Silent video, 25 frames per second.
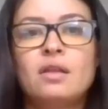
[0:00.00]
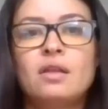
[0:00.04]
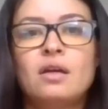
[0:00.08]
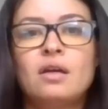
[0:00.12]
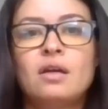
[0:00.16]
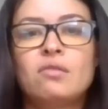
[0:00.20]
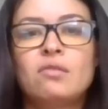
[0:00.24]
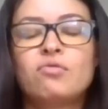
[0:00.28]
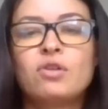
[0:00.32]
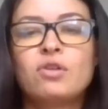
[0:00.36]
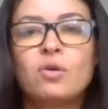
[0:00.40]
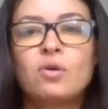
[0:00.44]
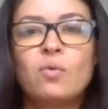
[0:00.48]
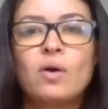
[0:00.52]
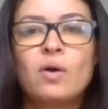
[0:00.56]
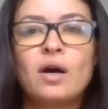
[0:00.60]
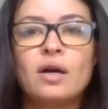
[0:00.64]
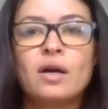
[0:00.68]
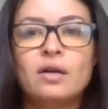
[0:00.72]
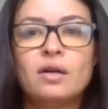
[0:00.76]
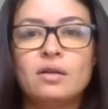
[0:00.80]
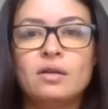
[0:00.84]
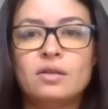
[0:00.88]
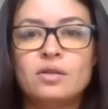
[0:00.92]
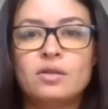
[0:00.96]
that
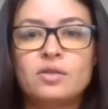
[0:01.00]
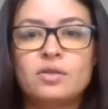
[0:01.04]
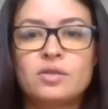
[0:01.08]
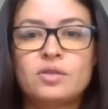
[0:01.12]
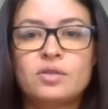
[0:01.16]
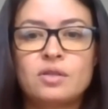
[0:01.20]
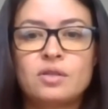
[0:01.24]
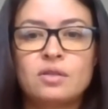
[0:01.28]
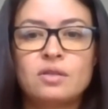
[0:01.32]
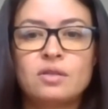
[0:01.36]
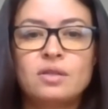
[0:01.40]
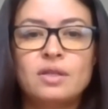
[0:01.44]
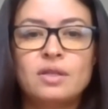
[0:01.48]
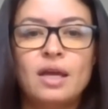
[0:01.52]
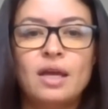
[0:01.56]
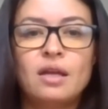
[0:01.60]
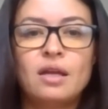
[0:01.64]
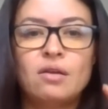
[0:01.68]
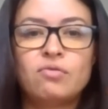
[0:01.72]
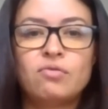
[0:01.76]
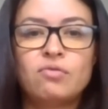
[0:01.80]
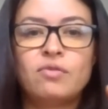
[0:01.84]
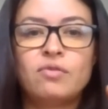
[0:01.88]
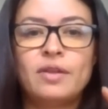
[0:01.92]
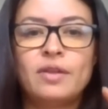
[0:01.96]
requires
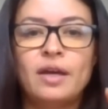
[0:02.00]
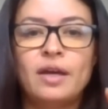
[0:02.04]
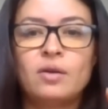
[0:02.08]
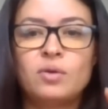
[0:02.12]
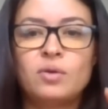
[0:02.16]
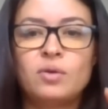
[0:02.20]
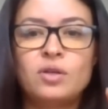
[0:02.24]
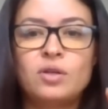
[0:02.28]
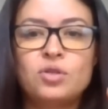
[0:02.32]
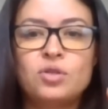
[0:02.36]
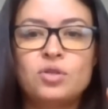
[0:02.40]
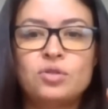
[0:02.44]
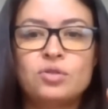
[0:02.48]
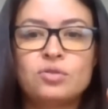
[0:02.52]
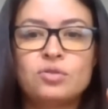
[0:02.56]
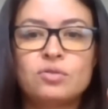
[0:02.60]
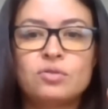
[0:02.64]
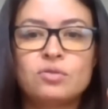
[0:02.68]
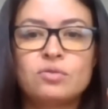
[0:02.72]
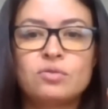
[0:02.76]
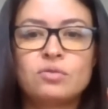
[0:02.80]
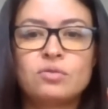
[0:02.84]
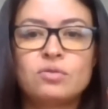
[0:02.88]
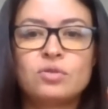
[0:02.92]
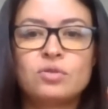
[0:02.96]
native language
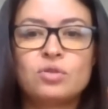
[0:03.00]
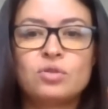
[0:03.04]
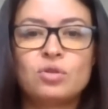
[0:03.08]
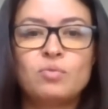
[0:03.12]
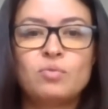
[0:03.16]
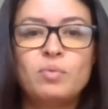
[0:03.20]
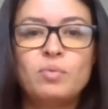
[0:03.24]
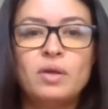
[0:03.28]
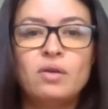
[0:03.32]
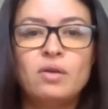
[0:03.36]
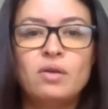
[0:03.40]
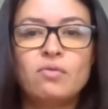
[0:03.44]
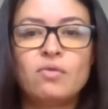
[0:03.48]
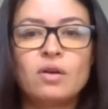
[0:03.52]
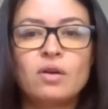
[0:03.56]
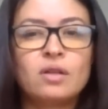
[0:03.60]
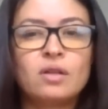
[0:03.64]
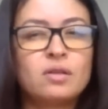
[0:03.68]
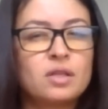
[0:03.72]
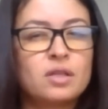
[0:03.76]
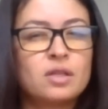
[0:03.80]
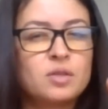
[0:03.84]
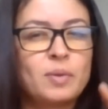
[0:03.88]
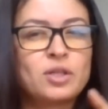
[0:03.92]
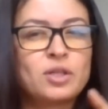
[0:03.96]
to be,
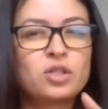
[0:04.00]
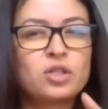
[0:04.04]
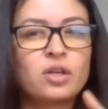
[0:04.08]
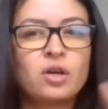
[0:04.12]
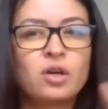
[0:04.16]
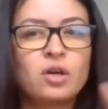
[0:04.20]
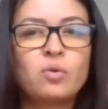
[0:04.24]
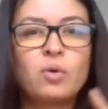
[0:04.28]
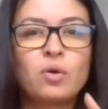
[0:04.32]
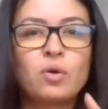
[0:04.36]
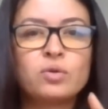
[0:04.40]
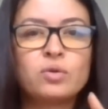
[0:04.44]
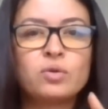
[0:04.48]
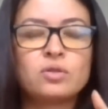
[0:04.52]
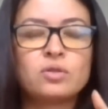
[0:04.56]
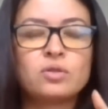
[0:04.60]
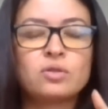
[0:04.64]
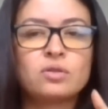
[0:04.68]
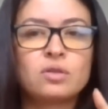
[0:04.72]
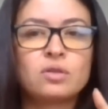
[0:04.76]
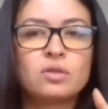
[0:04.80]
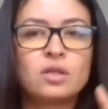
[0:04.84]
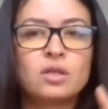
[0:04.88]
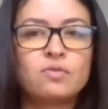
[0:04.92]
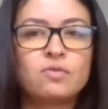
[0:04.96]
especially quotes,
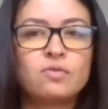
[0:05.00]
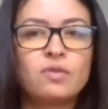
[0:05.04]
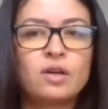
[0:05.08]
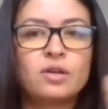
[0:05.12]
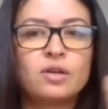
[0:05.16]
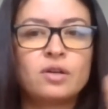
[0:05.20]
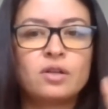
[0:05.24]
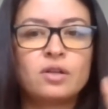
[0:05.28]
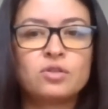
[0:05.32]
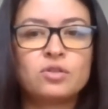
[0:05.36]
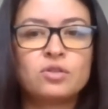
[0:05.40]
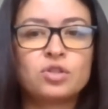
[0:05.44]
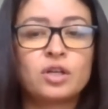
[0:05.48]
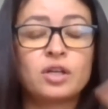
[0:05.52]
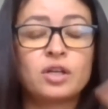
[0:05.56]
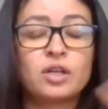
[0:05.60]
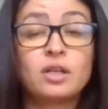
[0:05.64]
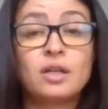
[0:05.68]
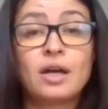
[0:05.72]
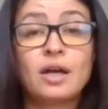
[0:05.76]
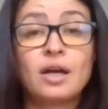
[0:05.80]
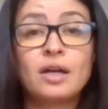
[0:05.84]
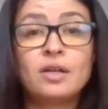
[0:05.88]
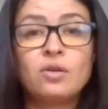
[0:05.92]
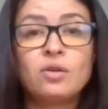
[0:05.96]
it's very intricate.
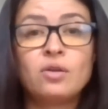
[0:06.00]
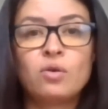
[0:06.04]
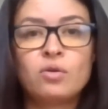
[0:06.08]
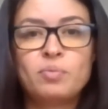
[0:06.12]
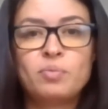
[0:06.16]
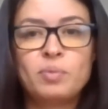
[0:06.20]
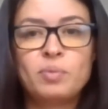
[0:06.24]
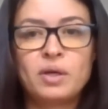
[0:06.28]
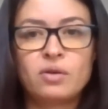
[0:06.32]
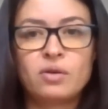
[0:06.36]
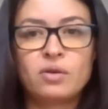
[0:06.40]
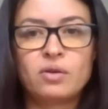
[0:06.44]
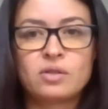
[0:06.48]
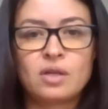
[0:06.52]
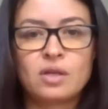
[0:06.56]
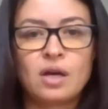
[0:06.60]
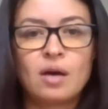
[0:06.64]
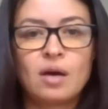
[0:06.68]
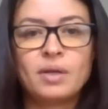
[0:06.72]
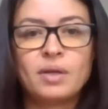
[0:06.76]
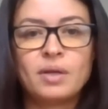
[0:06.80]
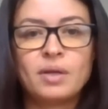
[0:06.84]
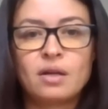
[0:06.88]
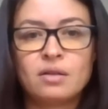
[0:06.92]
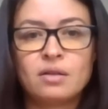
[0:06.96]
And I know it because
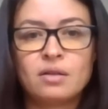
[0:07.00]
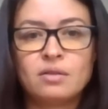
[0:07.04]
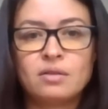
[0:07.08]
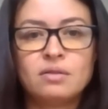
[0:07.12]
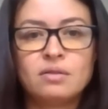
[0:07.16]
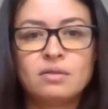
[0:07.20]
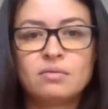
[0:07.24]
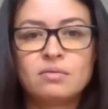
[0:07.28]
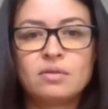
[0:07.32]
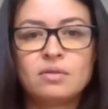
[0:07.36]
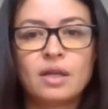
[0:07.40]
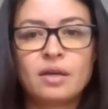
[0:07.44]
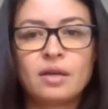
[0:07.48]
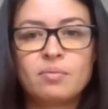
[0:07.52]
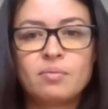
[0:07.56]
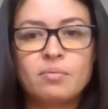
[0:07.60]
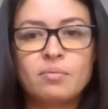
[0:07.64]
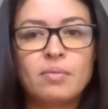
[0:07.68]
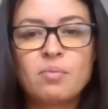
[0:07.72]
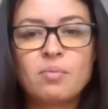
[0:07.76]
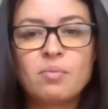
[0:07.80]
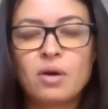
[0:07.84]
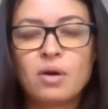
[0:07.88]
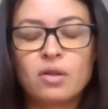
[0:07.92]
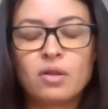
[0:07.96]
I'm not like
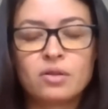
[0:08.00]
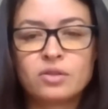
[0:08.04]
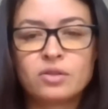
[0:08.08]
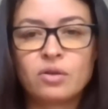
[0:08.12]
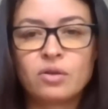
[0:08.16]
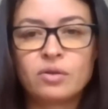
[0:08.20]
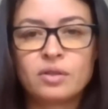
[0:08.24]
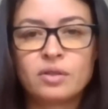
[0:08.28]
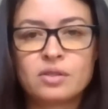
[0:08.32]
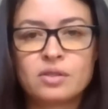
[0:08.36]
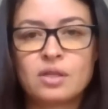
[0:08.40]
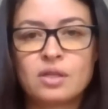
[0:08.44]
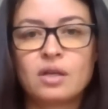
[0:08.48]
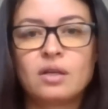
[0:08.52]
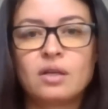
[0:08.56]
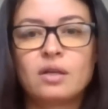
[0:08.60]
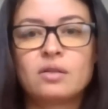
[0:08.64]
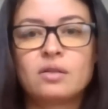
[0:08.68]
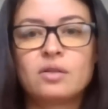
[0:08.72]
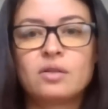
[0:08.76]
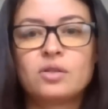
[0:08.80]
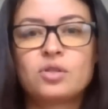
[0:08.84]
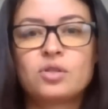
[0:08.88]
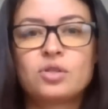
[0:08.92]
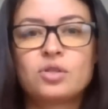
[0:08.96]
my mother tongue is not
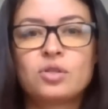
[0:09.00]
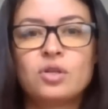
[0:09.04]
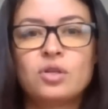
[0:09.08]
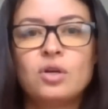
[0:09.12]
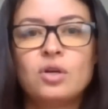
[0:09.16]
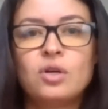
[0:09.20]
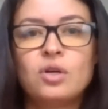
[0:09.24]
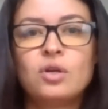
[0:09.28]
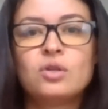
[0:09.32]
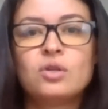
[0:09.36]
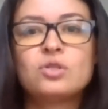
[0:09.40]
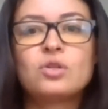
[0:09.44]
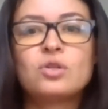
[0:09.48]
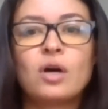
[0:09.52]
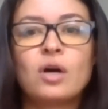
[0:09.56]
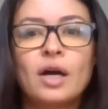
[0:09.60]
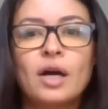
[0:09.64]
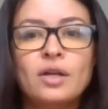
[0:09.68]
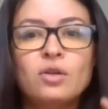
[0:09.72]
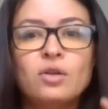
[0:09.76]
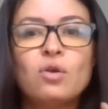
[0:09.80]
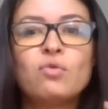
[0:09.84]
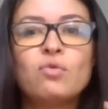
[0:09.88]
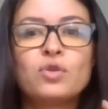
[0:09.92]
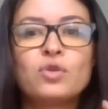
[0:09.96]
English. So I
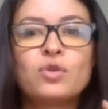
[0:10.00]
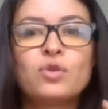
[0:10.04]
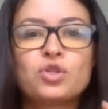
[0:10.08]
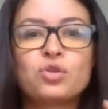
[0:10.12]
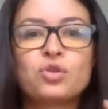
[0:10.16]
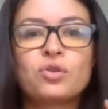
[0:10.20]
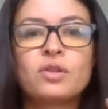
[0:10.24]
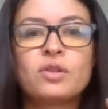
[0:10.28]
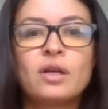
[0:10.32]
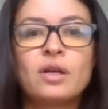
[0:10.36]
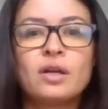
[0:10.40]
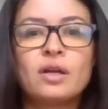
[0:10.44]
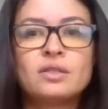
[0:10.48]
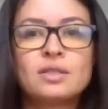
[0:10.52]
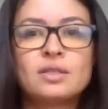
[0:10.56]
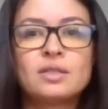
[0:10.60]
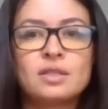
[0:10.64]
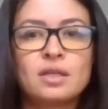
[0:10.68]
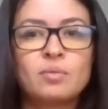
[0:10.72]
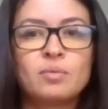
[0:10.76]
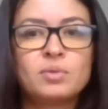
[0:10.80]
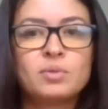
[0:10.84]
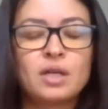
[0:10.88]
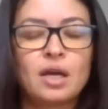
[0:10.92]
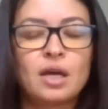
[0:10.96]
know for sure that
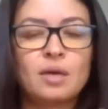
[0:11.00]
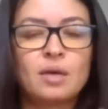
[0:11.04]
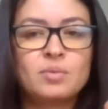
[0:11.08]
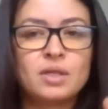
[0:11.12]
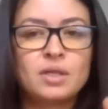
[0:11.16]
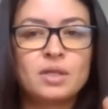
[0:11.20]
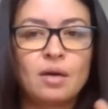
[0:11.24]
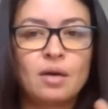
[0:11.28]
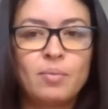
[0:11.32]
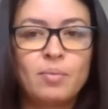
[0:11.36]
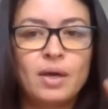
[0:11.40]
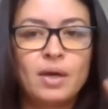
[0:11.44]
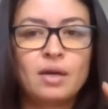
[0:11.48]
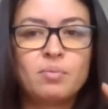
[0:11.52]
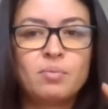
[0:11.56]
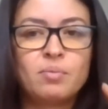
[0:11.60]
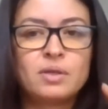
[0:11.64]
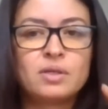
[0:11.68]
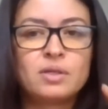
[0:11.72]
sometimes I make